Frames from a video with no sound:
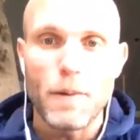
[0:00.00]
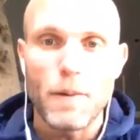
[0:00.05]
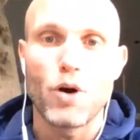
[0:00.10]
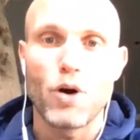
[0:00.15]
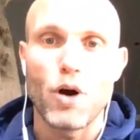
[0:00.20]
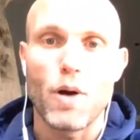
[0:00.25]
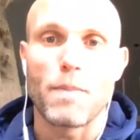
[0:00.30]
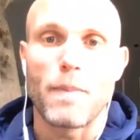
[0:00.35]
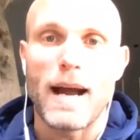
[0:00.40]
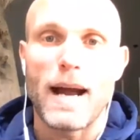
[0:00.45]

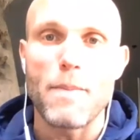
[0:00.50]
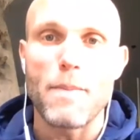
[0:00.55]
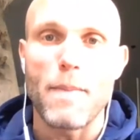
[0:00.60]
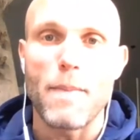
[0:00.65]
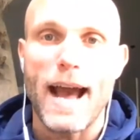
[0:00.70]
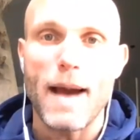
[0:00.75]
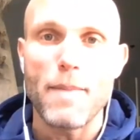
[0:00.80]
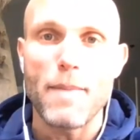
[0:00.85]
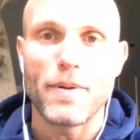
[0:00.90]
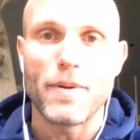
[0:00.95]
put my
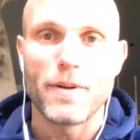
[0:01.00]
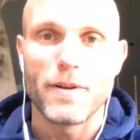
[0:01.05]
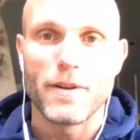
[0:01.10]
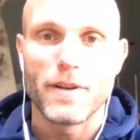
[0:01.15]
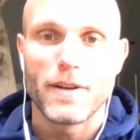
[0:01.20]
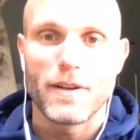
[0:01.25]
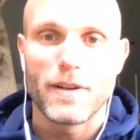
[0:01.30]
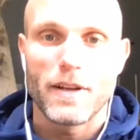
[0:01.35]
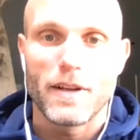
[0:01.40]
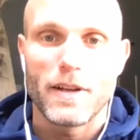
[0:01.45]
map
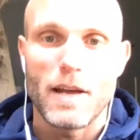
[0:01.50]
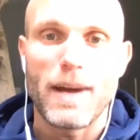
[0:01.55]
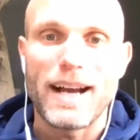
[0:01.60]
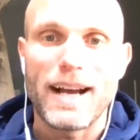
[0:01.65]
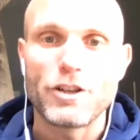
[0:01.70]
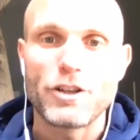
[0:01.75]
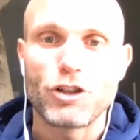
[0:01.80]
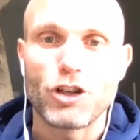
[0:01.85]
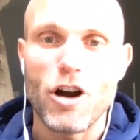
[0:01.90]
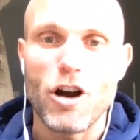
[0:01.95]
and my
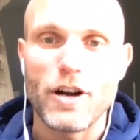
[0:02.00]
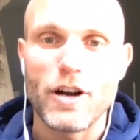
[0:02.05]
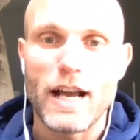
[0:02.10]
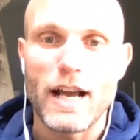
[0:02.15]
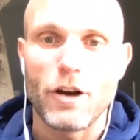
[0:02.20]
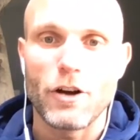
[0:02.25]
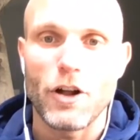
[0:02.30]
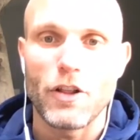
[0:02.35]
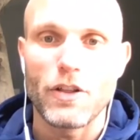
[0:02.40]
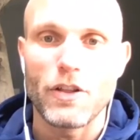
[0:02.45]
chart
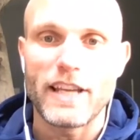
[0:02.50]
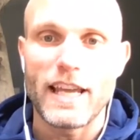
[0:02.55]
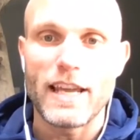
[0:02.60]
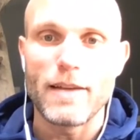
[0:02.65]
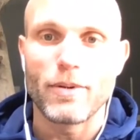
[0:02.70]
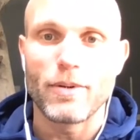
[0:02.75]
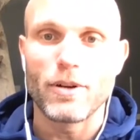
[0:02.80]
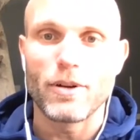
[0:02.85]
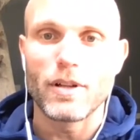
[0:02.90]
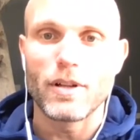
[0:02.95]
out on the
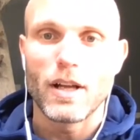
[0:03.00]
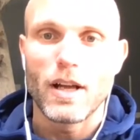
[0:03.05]
table.